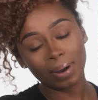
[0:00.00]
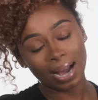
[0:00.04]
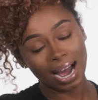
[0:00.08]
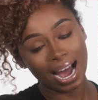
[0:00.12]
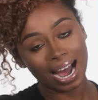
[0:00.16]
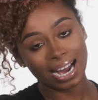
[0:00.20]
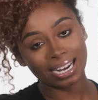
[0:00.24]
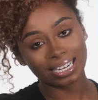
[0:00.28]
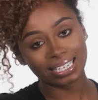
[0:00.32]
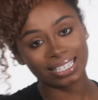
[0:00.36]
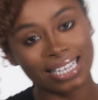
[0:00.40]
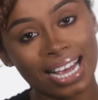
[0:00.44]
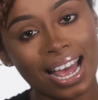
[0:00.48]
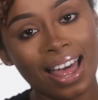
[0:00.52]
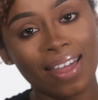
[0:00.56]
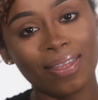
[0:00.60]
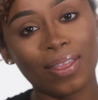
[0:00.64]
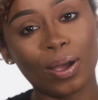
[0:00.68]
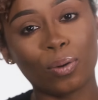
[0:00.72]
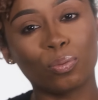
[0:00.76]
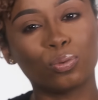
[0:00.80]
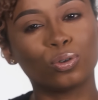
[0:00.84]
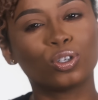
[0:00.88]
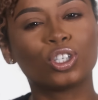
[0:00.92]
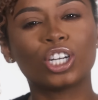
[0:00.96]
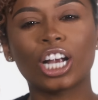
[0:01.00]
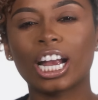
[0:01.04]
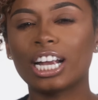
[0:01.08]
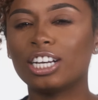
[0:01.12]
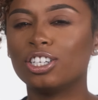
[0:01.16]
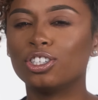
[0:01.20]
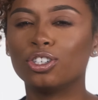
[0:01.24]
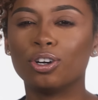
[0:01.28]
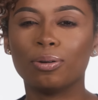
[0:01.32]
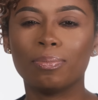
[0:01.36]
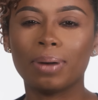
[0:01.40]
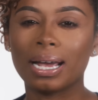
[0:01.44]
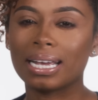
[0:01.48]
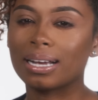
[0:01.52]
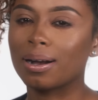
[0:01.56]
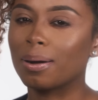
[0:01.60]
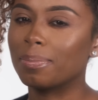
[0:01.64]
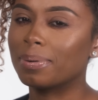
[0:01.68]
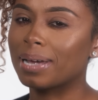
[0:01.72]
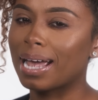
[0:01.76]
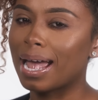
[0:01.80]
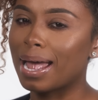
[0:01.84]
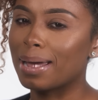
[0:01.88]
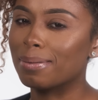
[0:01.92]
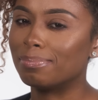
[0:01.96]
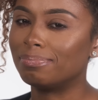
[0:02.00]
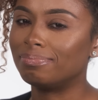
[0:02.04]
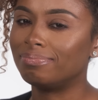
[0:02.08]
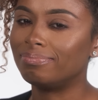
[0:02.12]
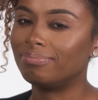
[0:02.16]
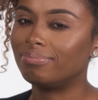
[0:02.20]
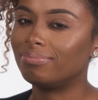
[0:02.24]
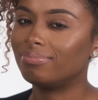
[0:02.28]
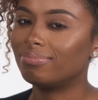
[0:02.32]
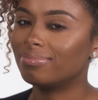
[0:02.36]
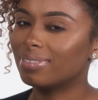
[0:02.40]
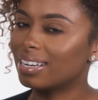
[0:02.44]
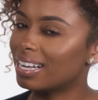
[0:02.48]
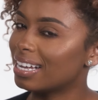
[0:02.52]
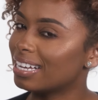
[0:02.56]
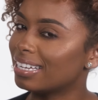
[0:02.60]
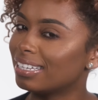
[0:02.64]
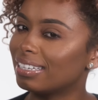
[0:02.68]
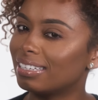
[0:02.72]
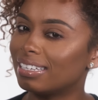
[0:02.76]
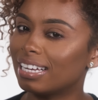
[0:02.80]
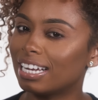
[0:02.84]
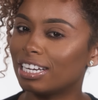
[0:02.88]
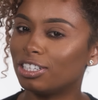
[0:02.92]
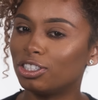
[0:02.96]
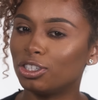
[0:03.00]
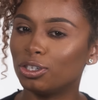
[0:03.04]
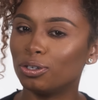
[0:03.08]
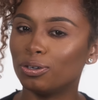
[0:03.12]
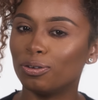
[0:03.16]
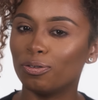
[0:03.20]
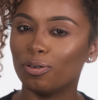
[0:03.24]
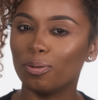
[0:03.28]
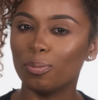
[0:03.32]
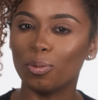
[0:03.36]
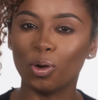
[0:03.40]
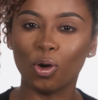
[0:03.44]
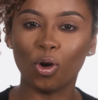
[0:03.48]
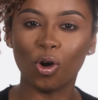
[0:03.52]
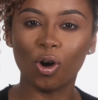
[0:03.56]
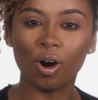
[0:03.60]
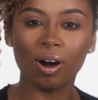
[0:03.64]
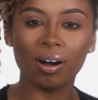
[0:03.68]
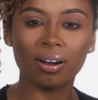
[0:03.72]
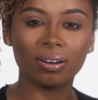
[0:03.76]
hacks that will change your makeup game. Stay tuned for more.